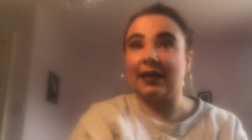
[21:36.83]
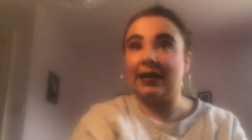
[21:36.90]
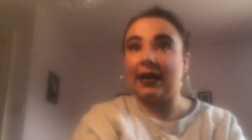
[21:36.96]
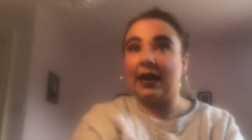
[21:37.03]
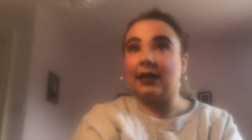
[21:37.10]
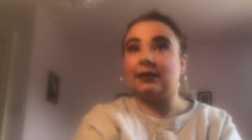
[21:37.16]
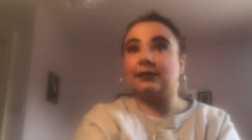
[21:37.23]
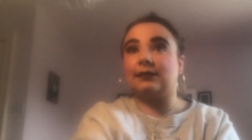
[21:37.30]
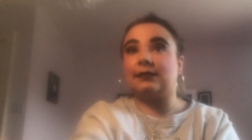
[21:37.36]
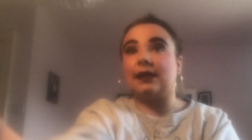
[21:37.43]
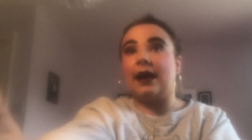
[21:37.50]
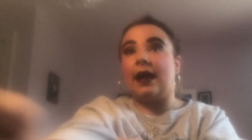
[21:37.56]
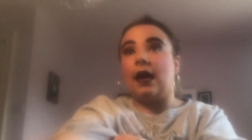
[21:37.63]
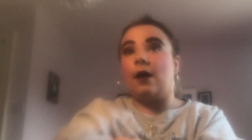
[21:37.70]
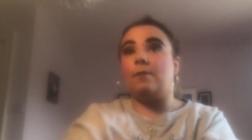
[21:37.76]
I get.
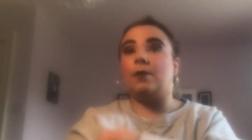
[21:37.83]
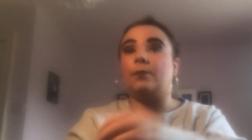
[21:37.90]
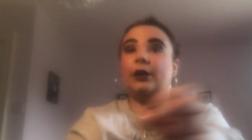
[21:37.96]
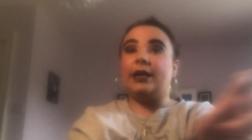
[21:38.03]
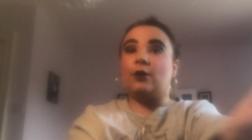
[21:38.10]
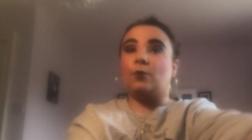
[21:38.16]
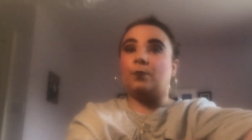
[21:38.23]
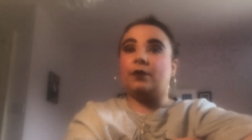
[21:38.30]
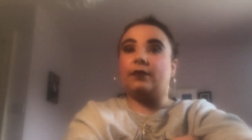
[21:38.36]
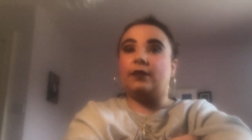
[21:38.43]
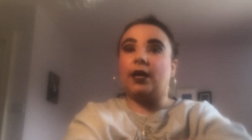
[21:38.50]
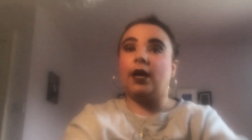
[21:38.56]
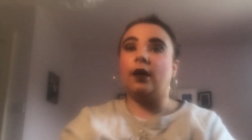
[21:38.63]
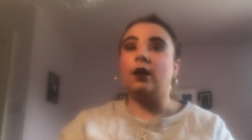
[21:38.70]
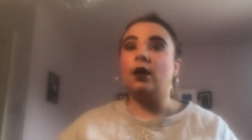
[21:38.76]
Um, I'm really hoping
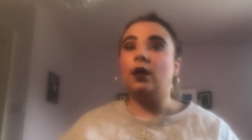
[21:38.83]
that